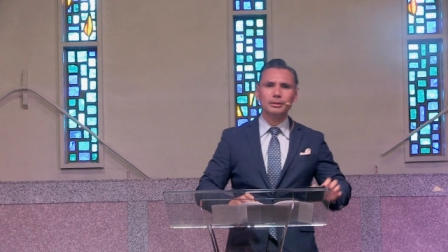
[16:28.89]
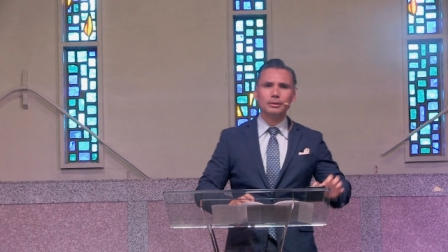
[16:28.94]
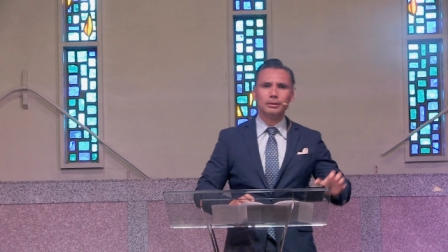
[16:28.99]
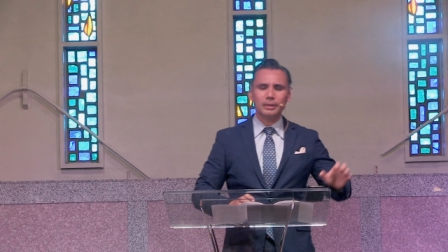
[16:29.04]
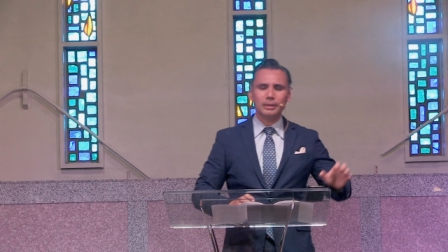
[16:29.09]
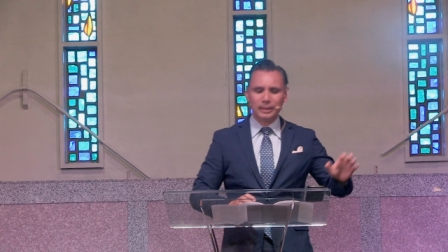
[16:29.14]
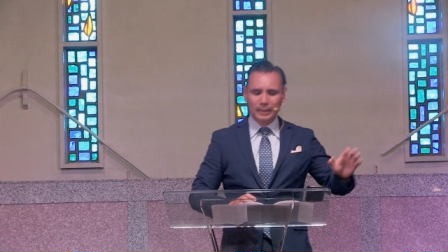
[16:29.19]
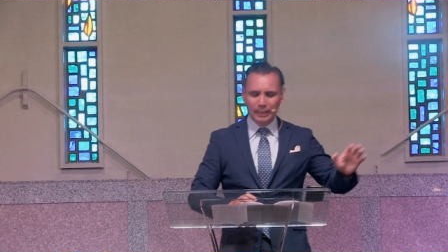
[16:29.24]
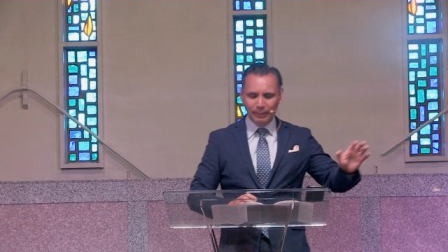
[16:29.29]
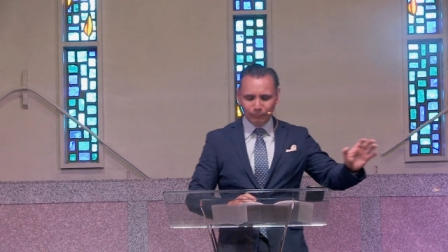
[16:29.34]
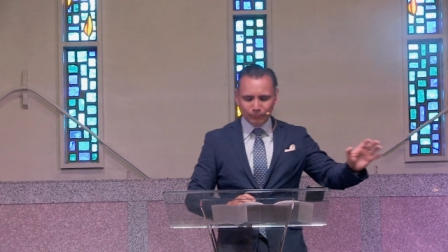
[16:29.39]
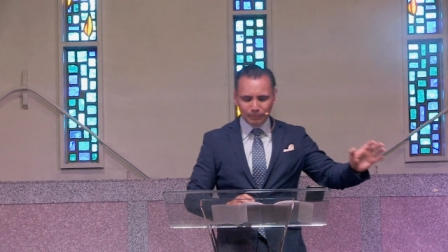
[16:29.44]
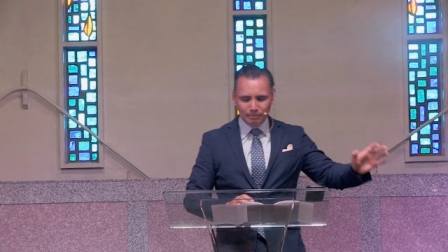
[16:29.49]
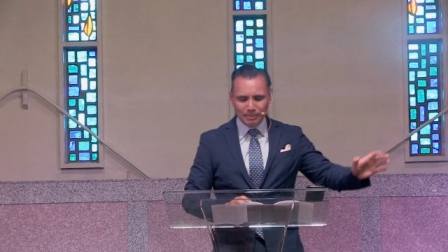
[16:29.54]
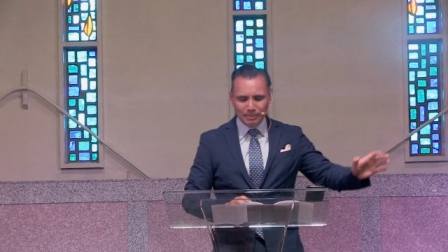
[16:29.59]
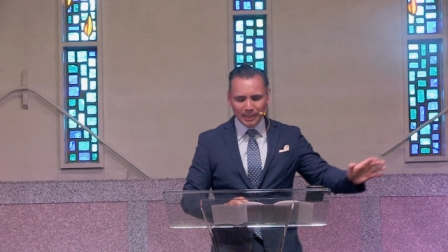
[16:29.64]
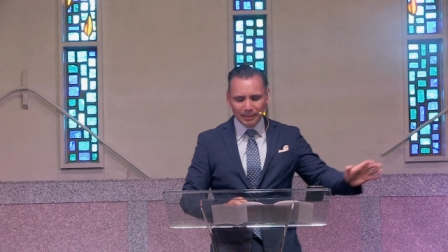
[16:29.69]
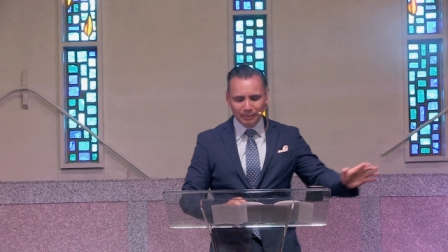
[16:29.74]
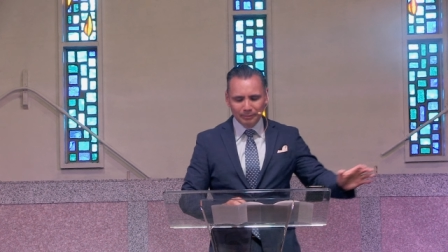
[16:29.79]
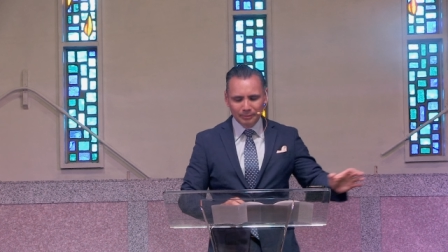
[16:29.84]
looking after
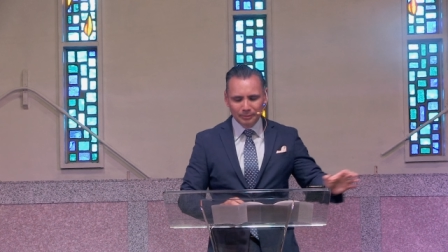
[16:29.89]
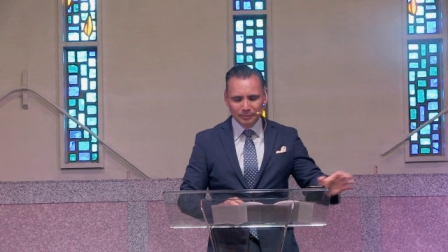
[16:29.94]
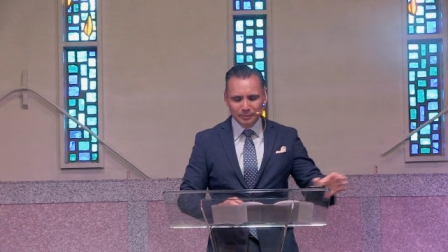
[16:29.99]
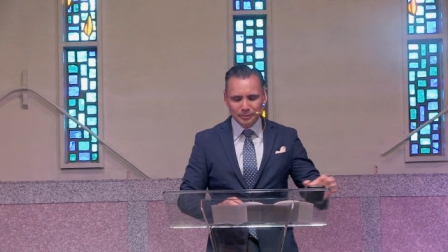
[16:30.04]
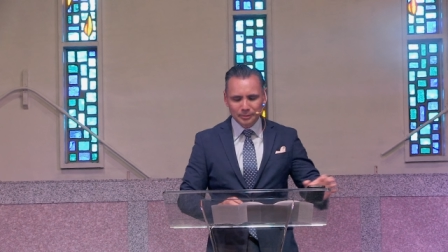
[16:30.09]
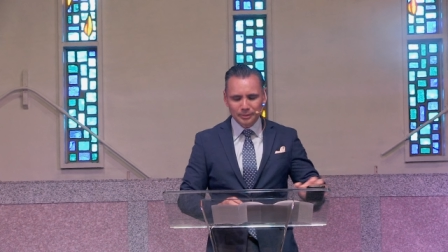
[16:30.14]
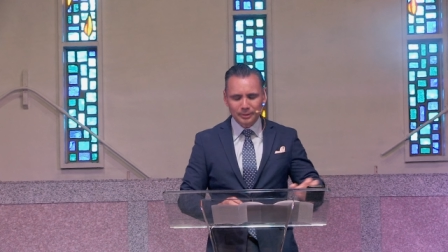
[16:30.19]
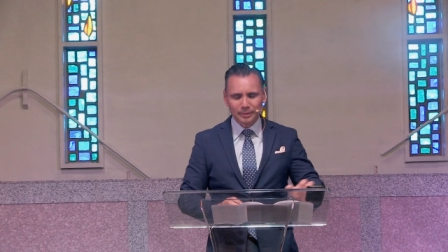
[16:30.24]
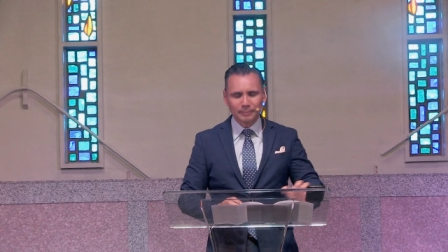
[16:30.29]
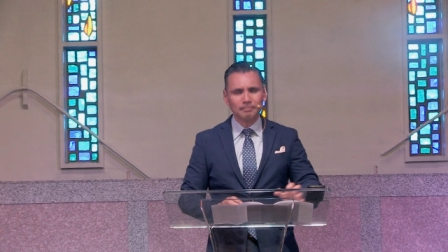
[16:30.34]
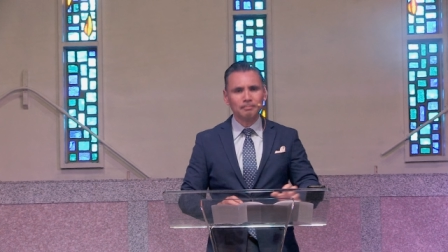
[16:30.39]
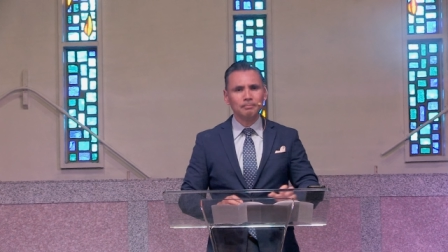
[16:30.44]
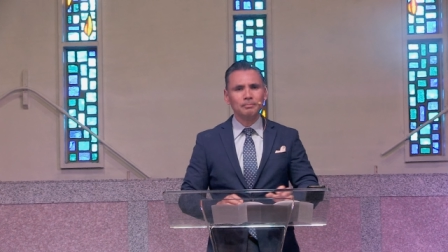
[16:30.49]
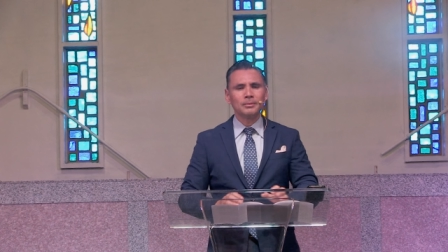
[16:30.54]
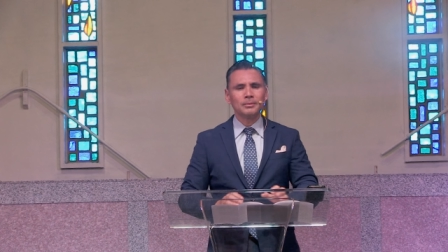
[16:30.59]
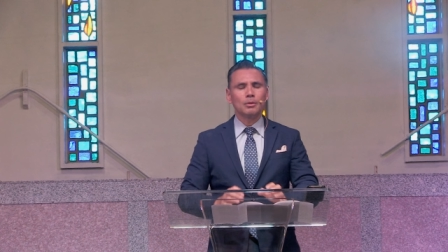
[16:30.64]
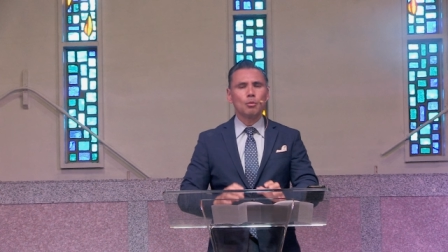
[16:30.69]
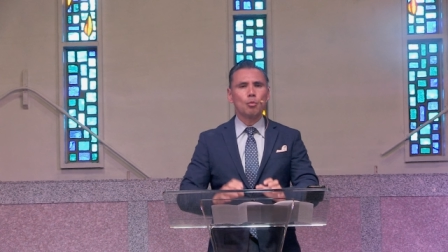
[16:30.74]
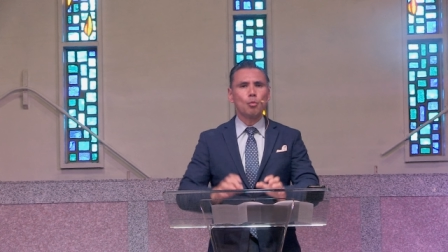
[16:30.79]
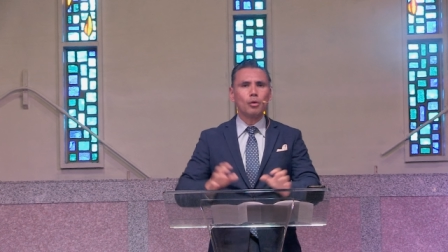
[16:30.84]
parents and
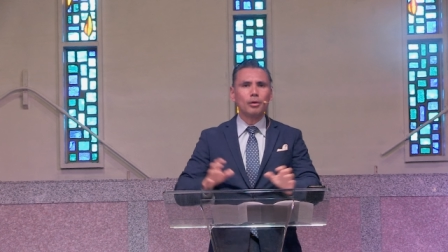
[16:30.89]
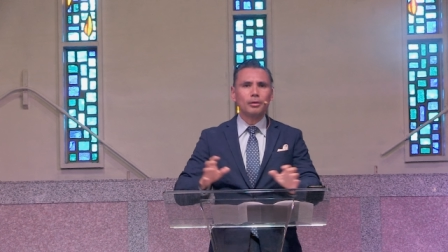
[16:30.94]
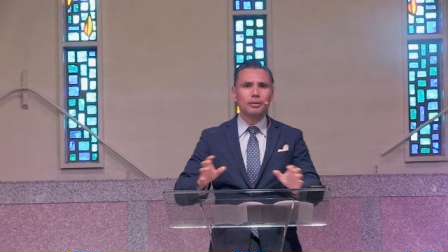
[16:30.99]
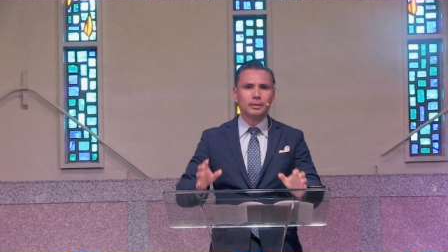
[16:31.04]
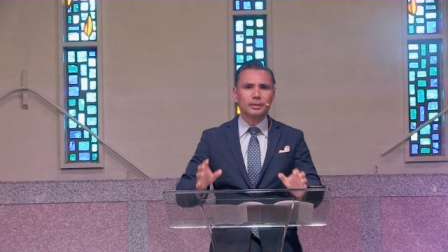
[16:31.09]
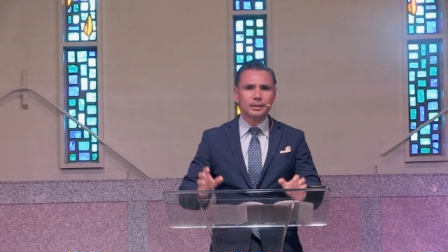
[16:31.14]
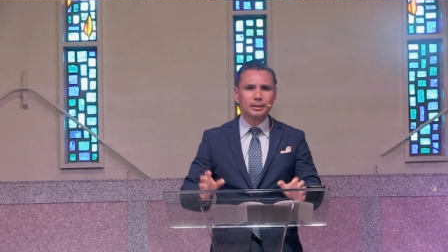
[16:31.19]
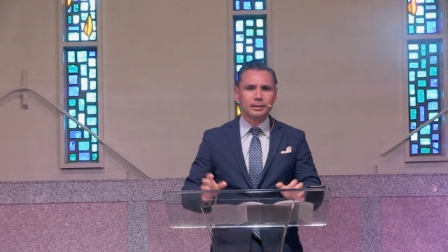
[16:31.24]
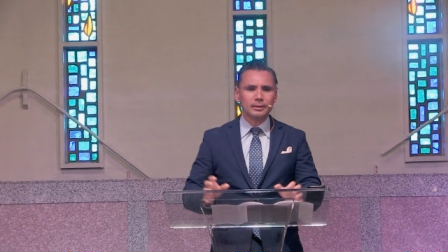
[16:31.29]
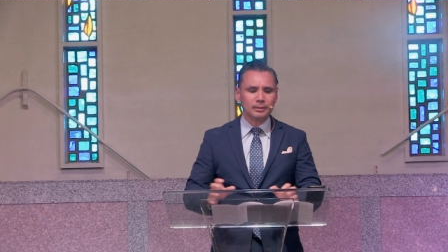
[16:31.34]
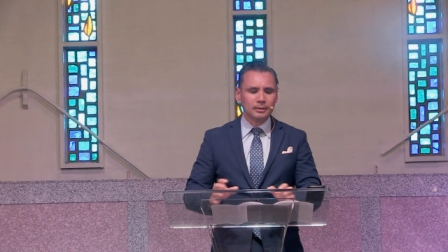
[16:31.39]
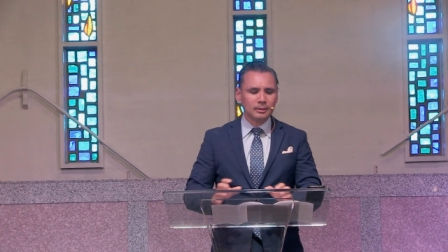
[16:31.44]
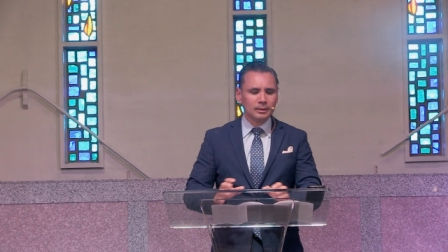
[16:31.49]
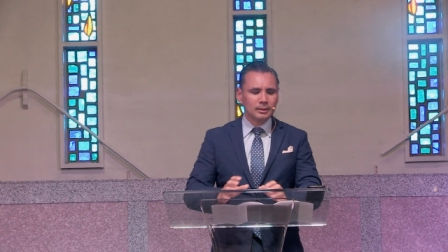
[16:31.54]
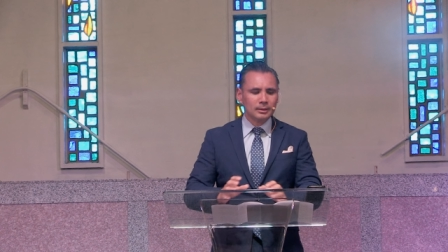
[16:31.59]
work, and